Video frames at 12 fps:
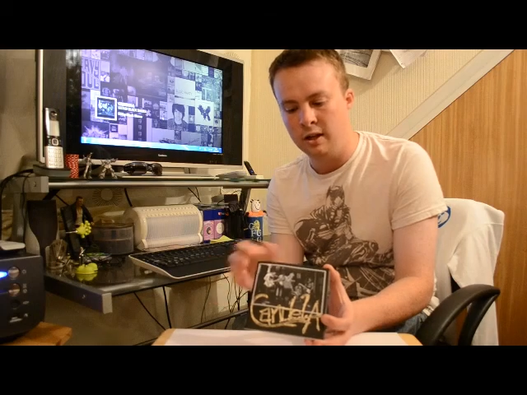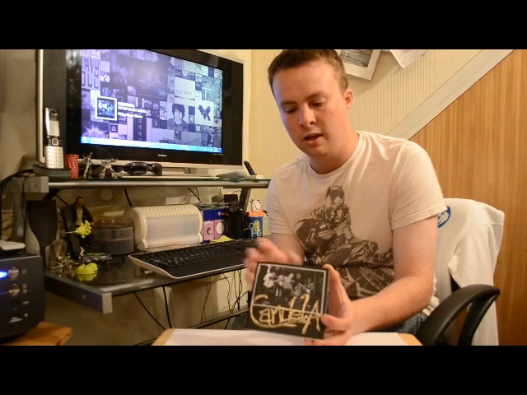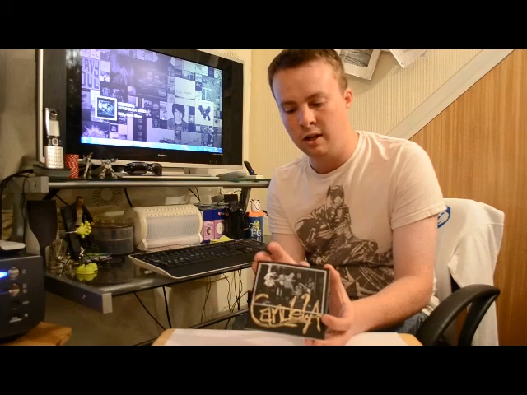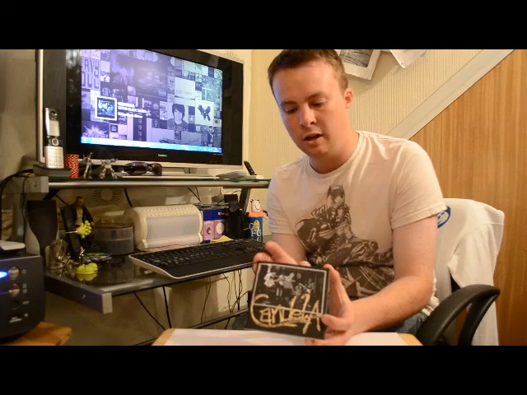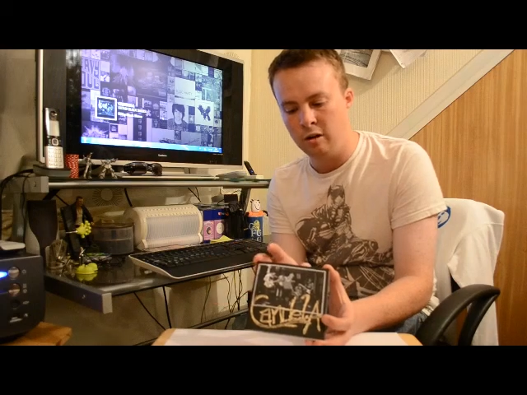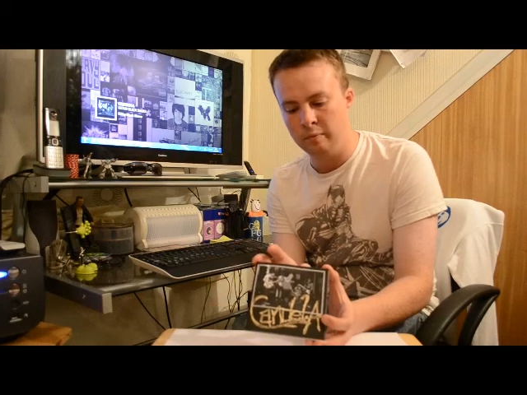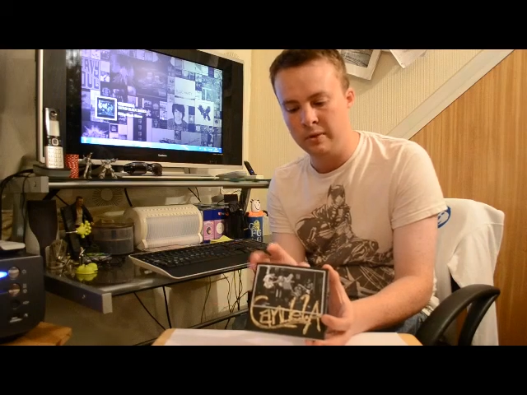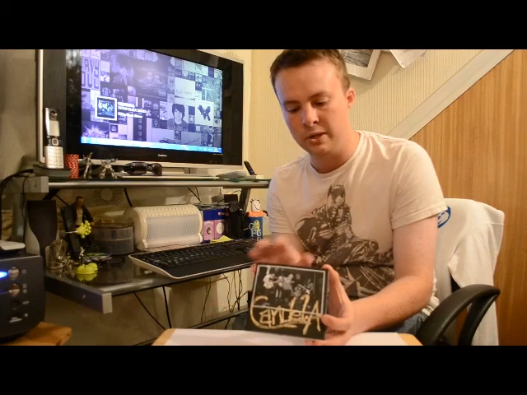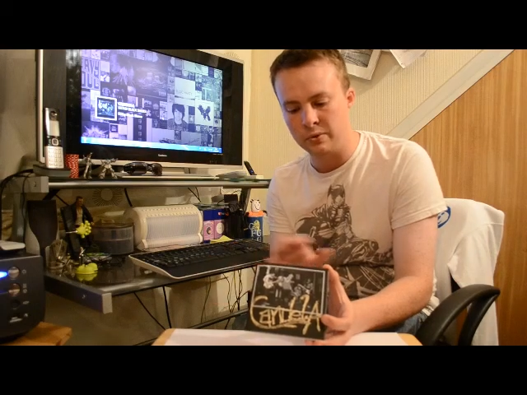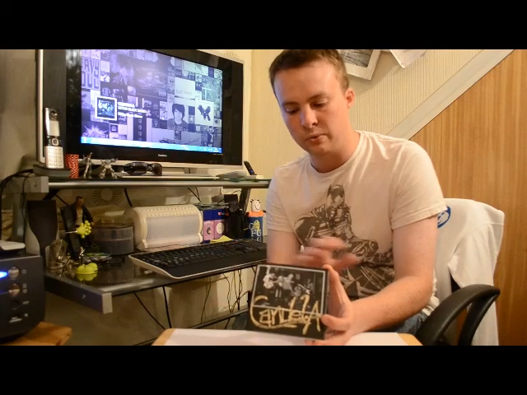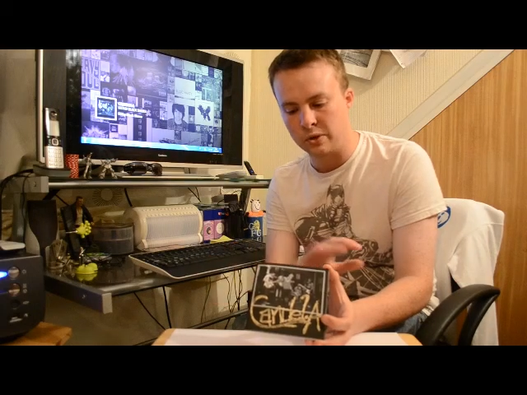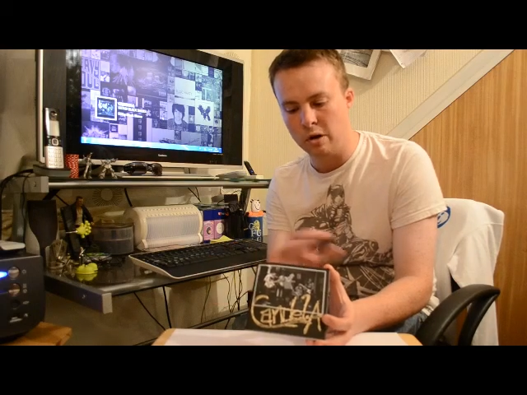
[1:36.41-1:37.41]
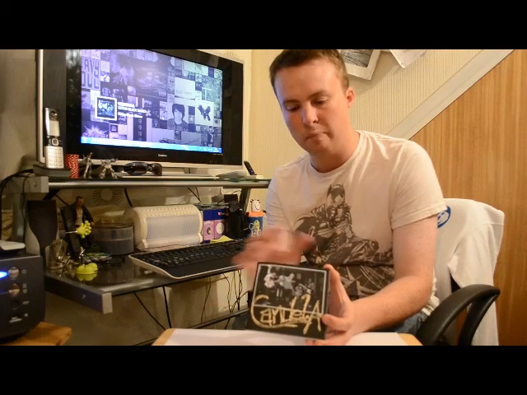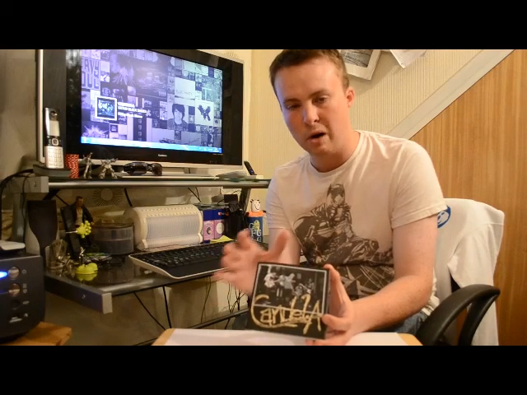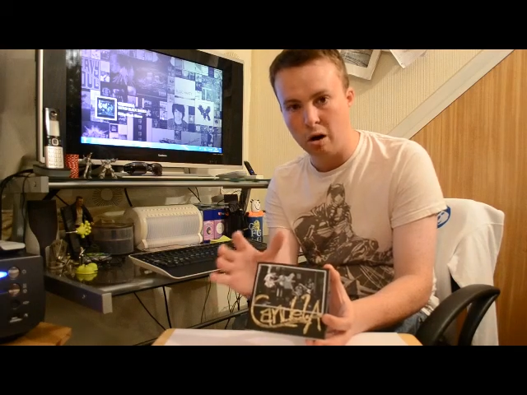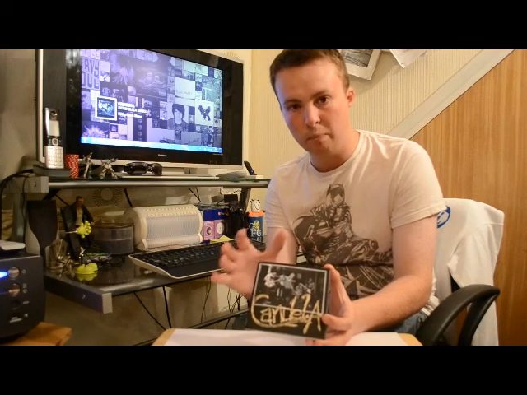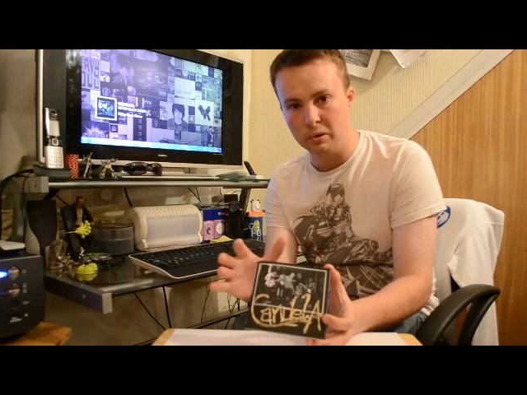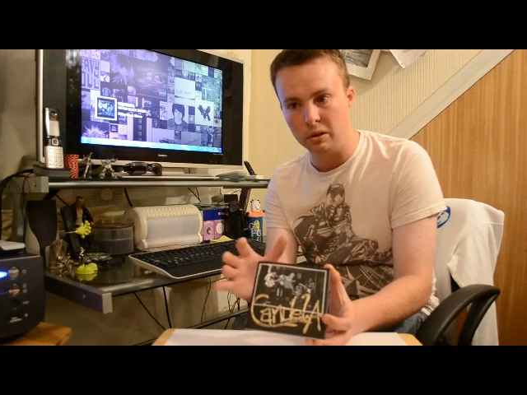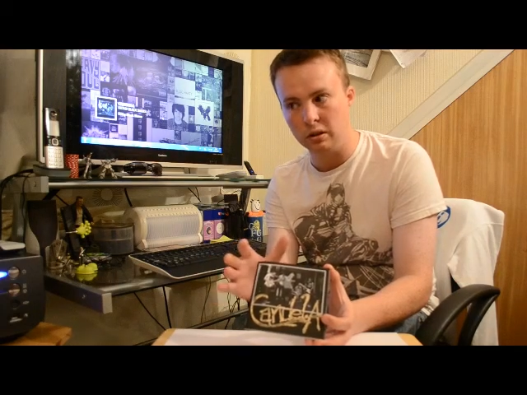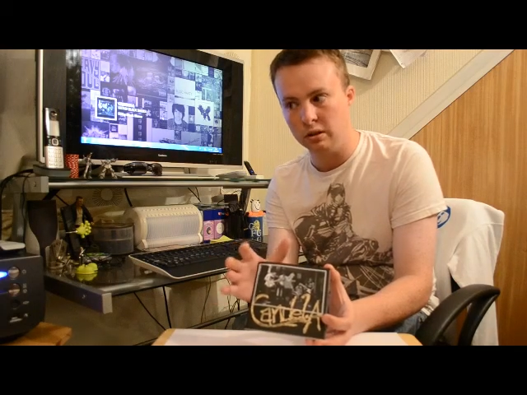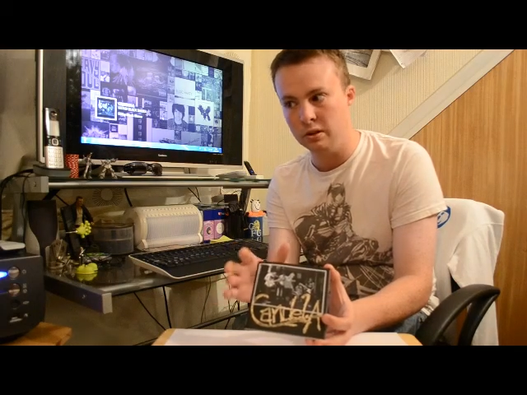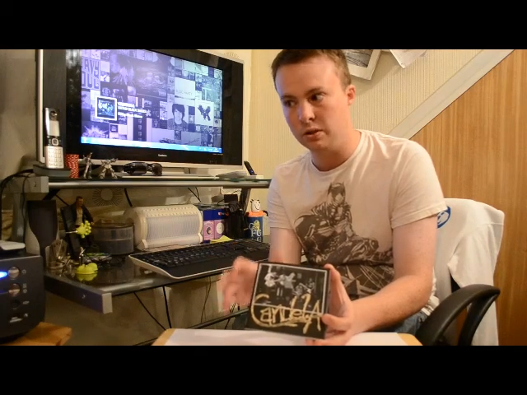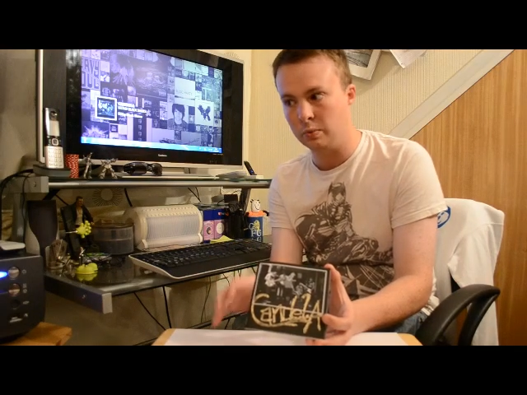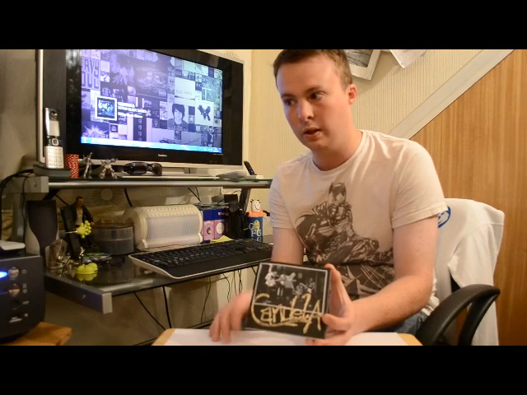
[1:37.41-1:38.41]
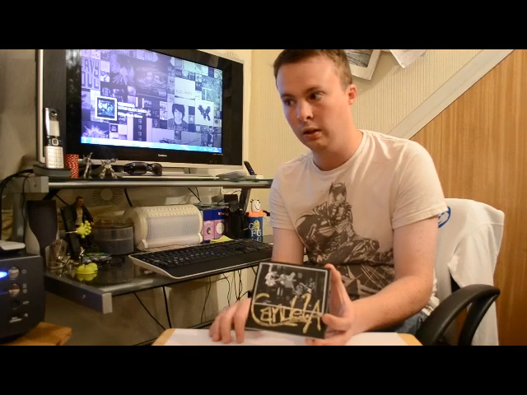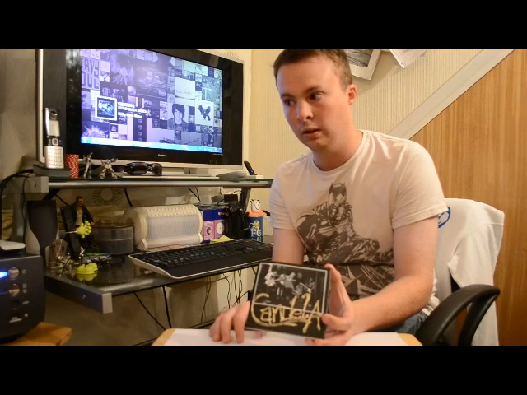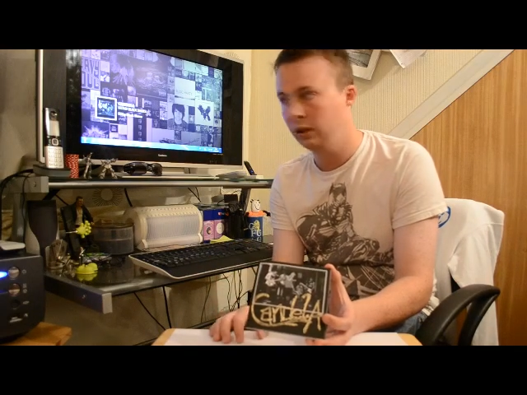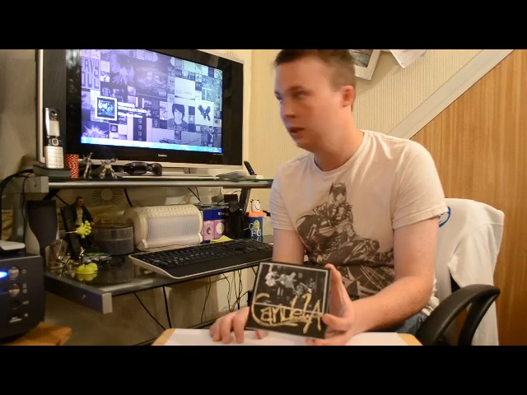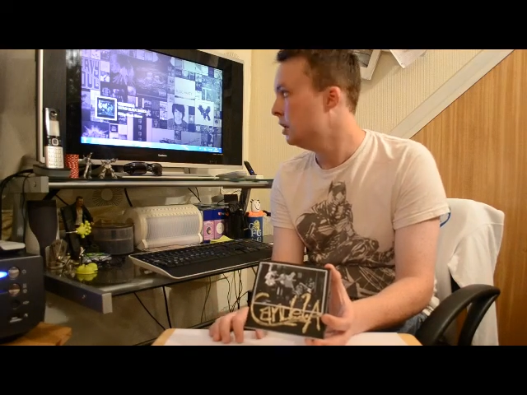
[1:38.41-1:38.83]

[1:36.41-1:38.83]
It's also part booklet as well.